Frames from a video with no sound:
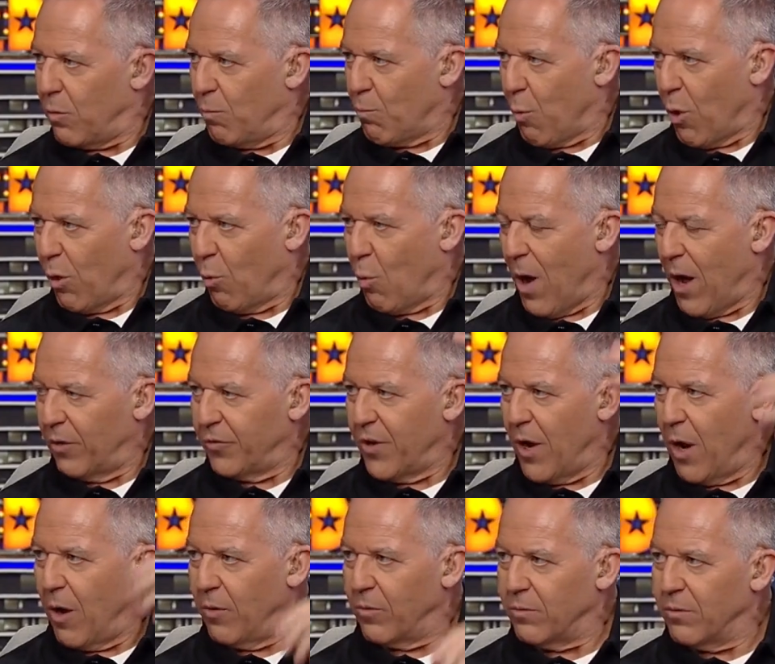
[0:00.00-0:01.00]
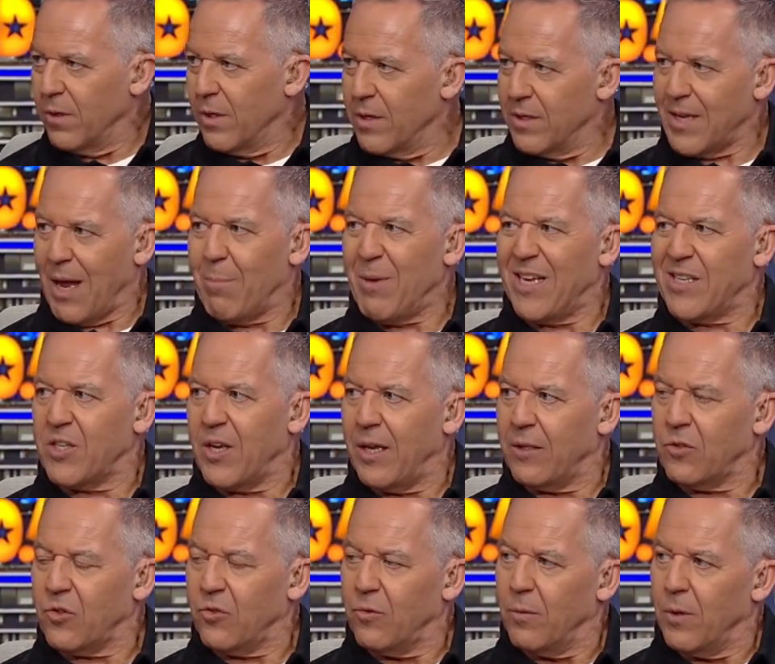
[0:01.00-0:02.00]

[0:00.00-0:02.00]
more well-known. Does that make sense?